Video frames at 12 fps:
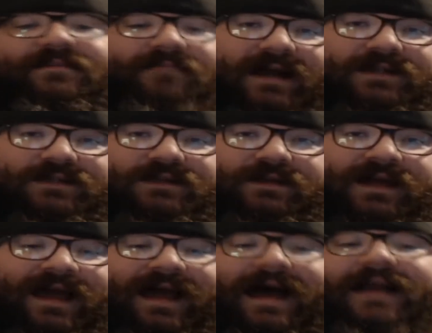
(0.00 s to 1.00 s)
matches
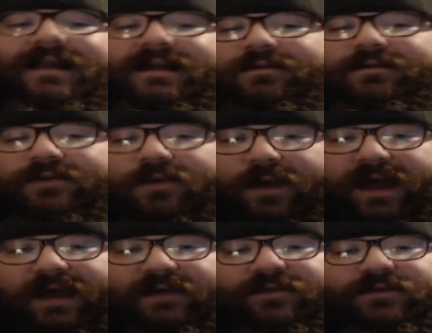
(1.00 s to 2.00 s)
and little in the way
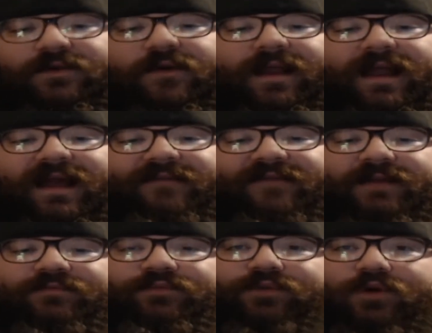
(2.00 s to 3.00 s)
of storyline via
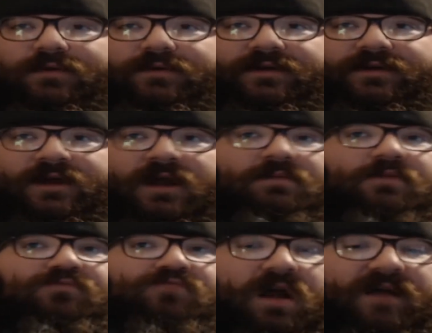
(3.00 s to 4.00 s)
promos, but
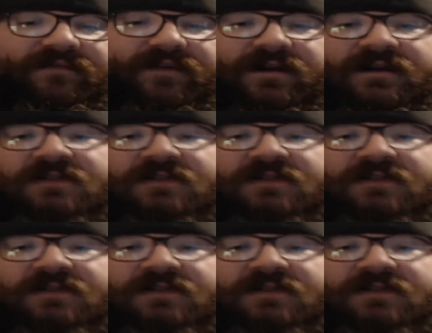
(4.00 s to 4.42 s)
rather